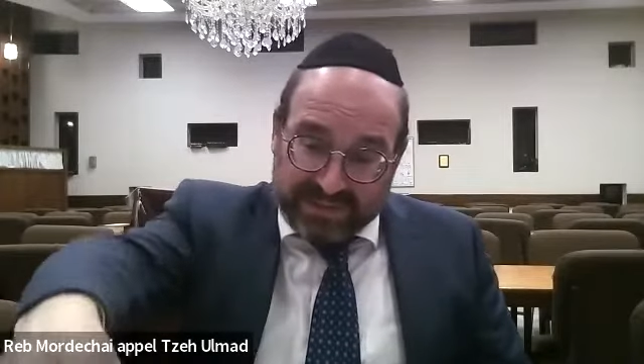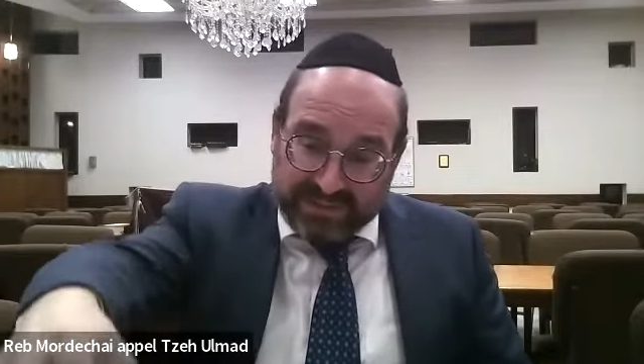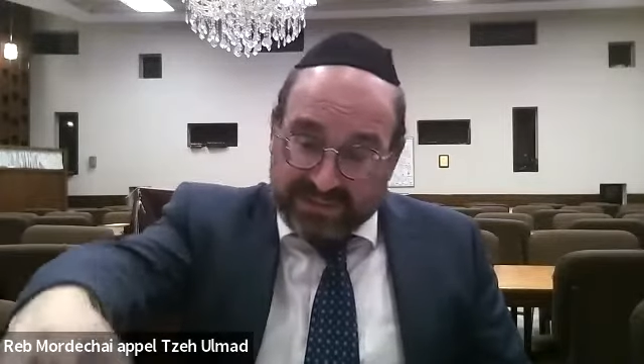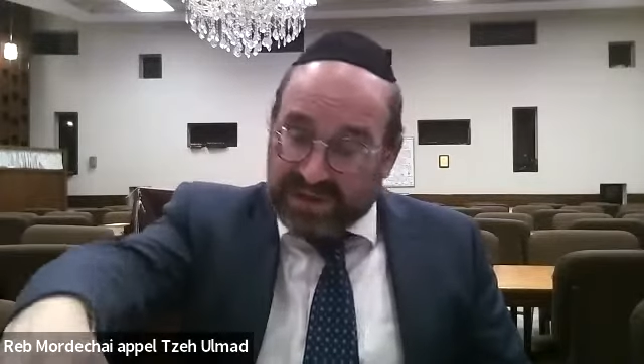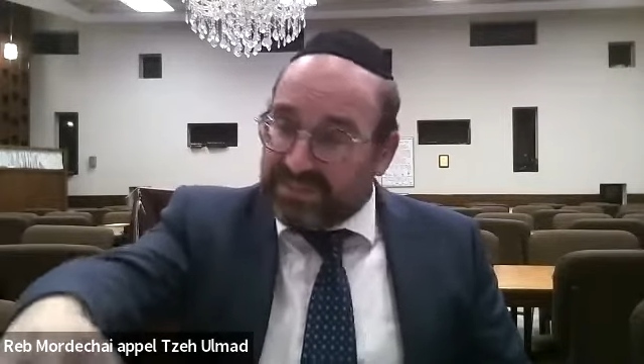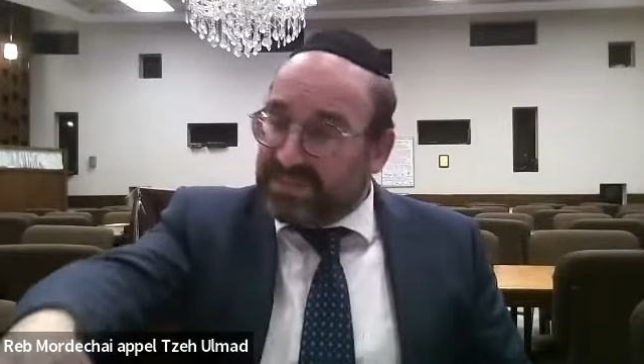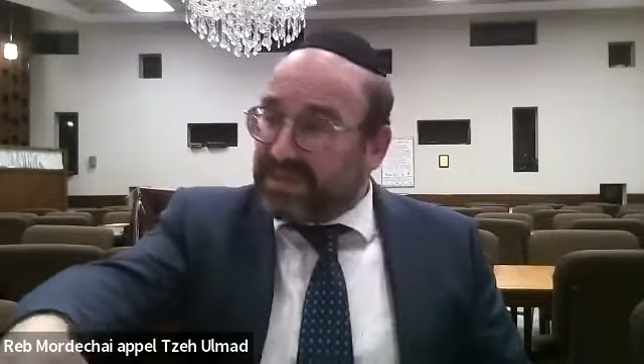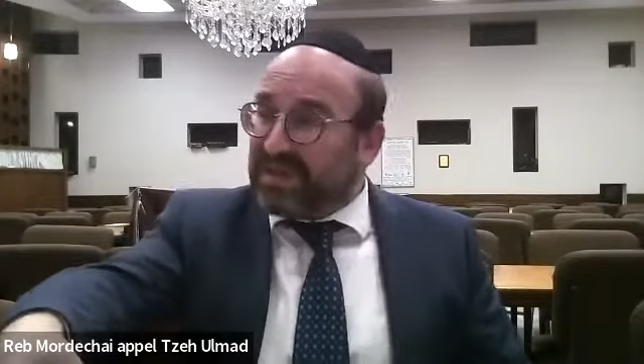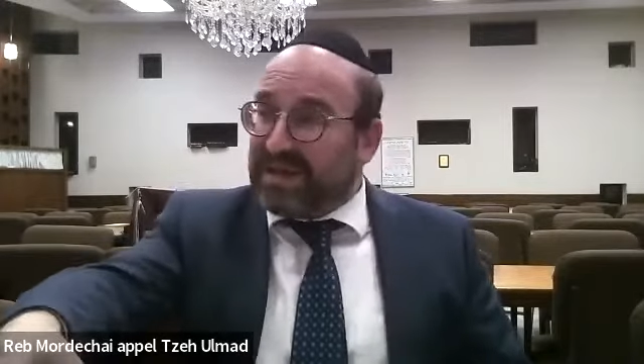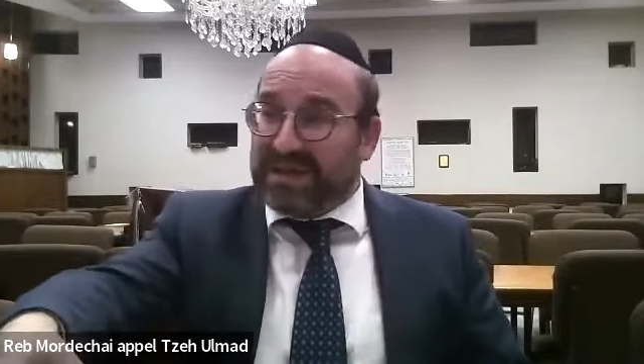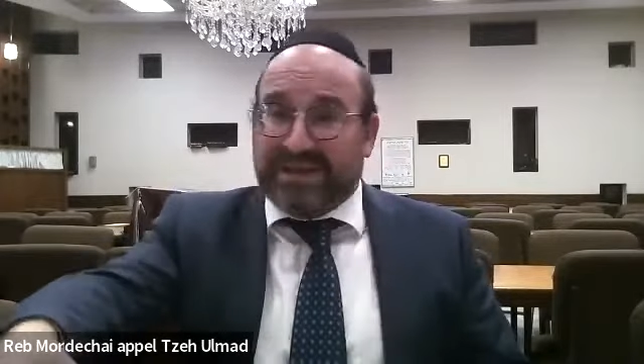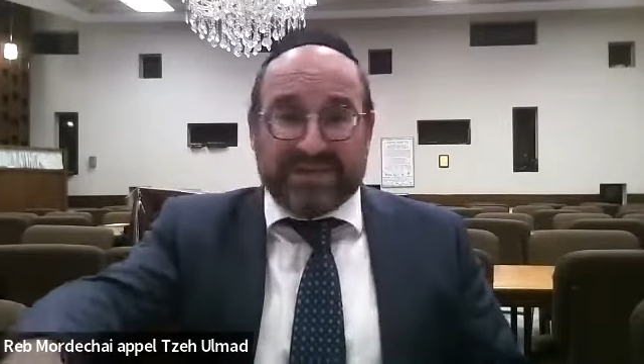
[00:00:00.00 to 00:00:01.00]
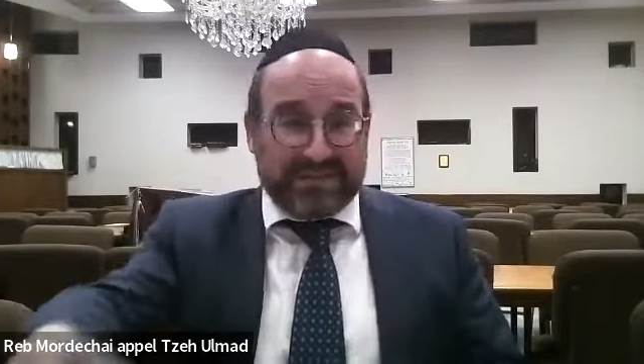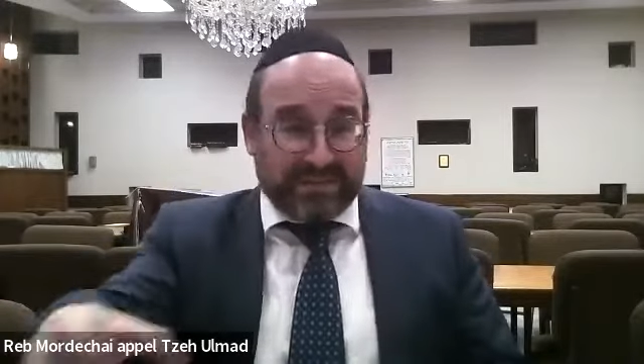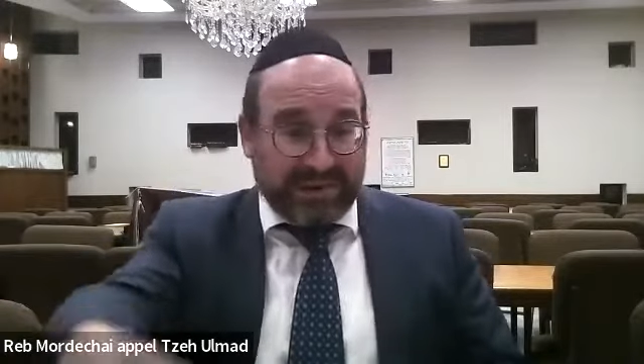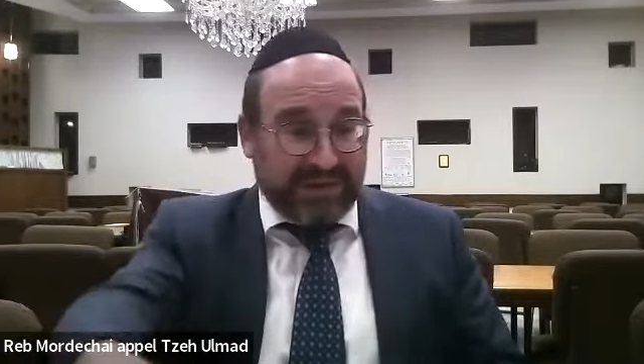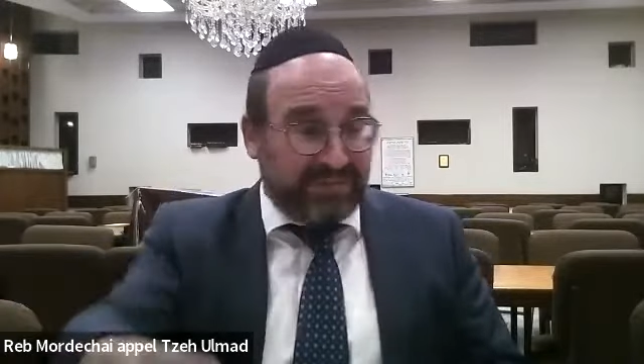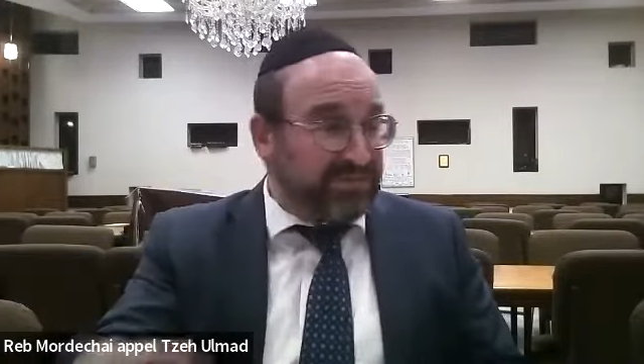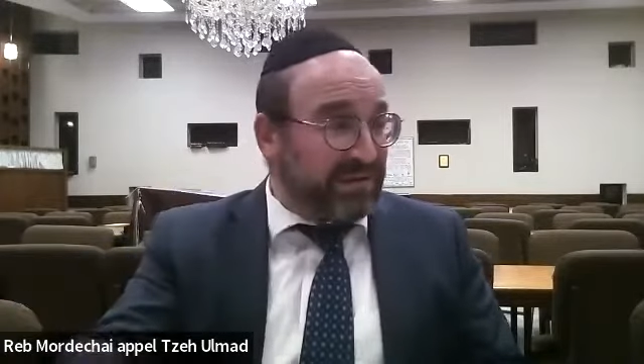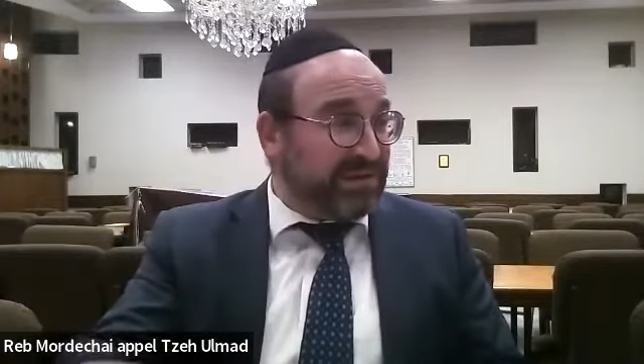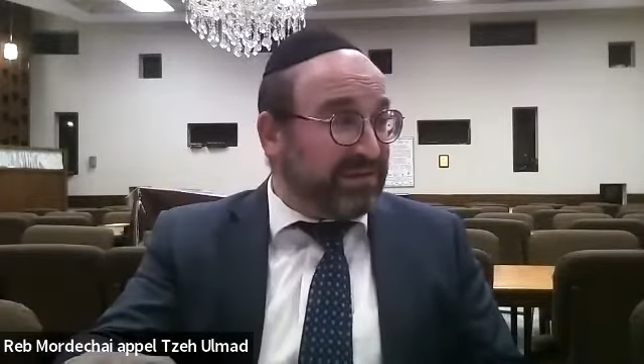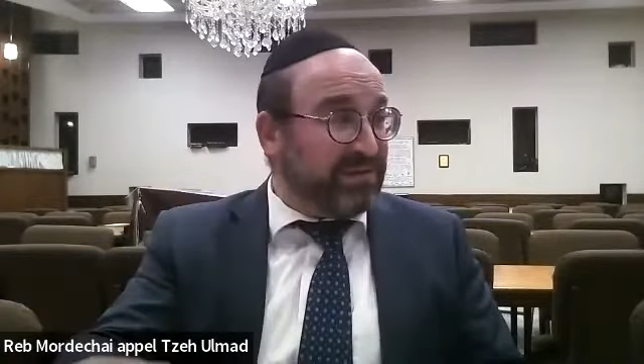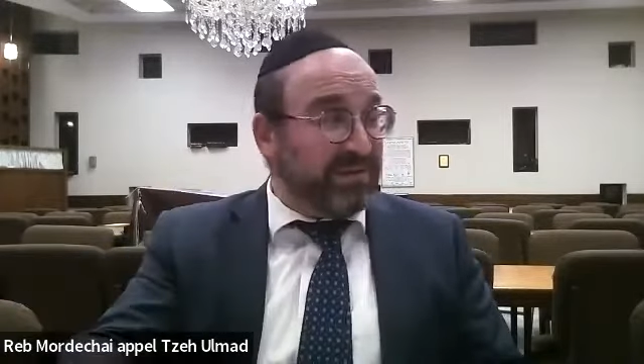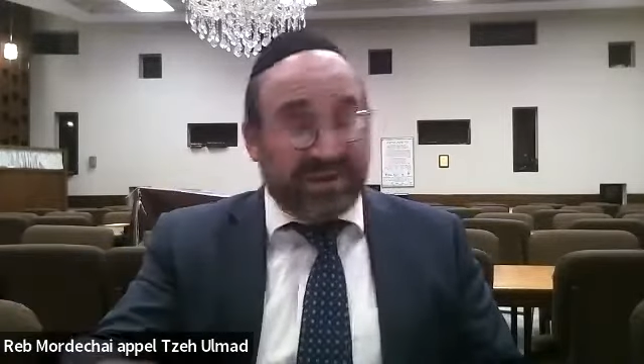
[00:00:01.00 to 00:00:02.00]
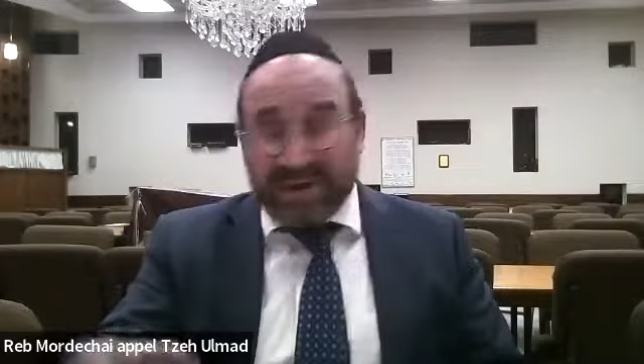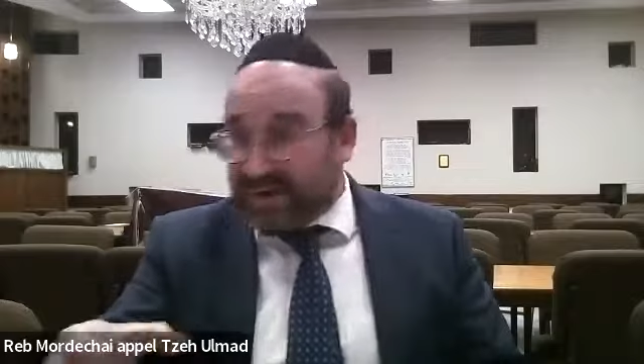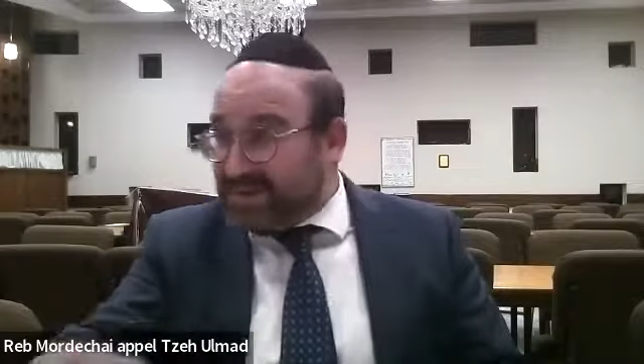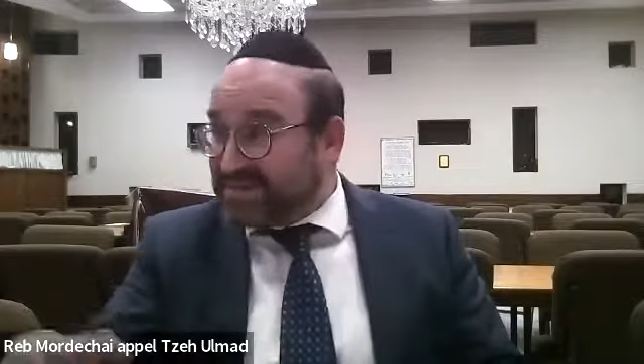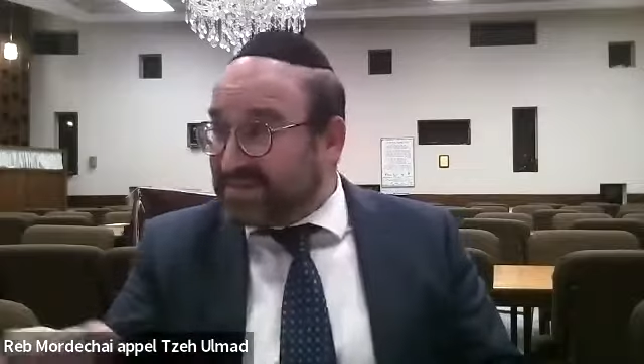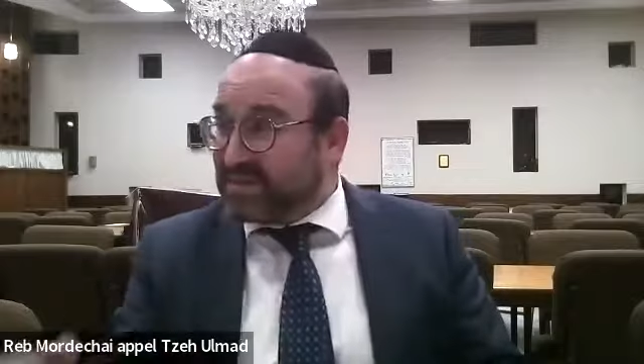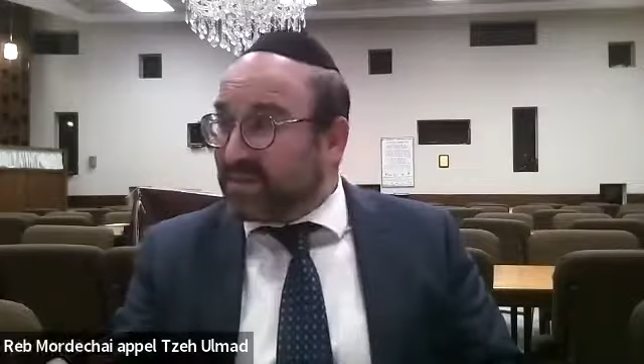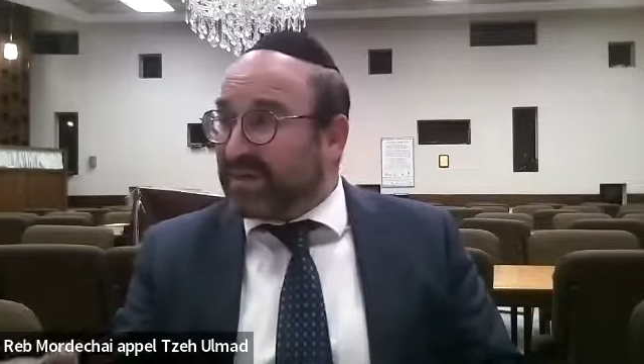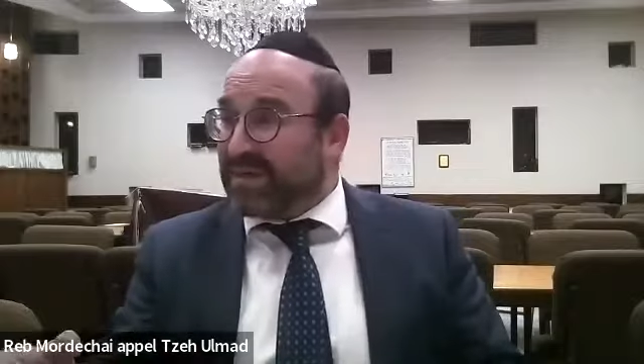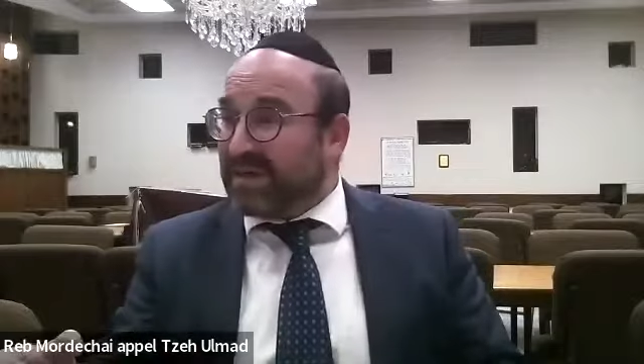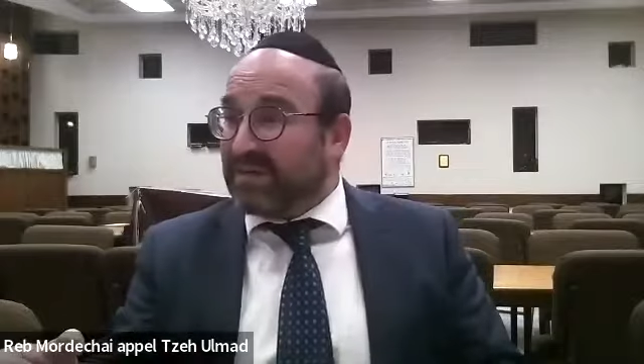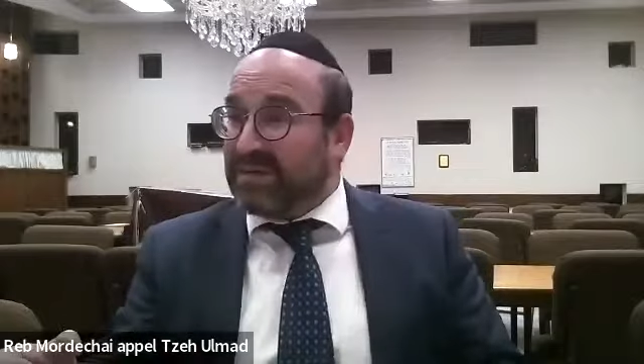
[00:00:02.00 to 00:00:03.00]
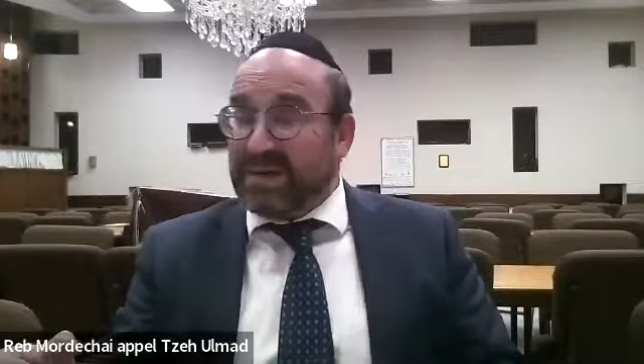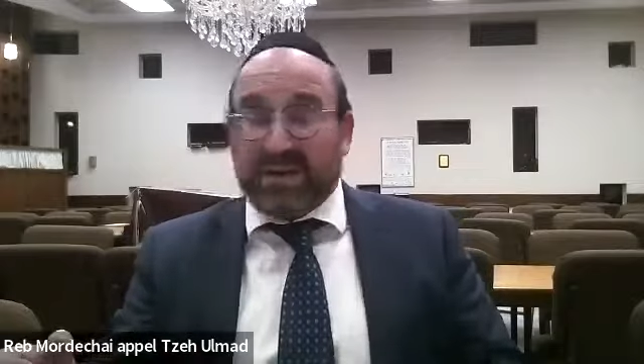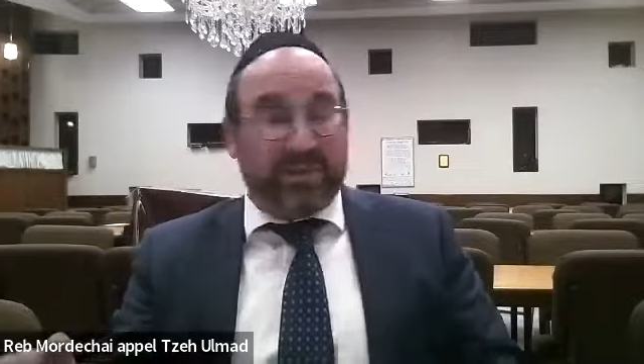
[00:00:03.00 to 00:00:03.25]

you come to a light right in front of you. Okay, I can see right now.